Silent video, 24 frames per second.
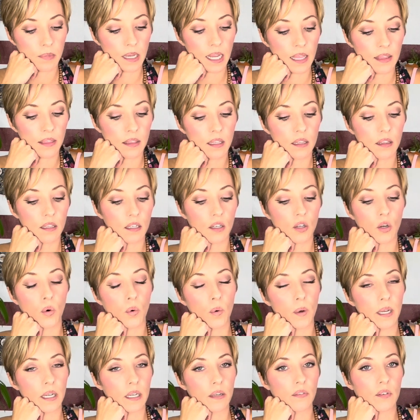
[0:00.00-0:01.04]
then the
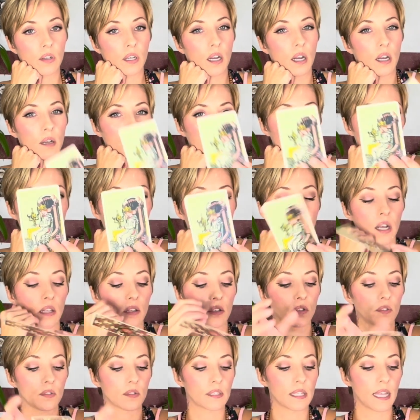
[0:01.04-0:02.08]
Queen of Cups
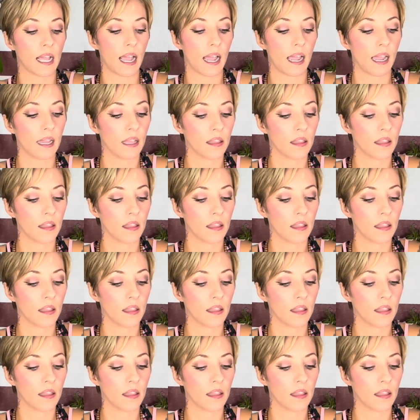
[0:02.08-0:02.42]
follows that.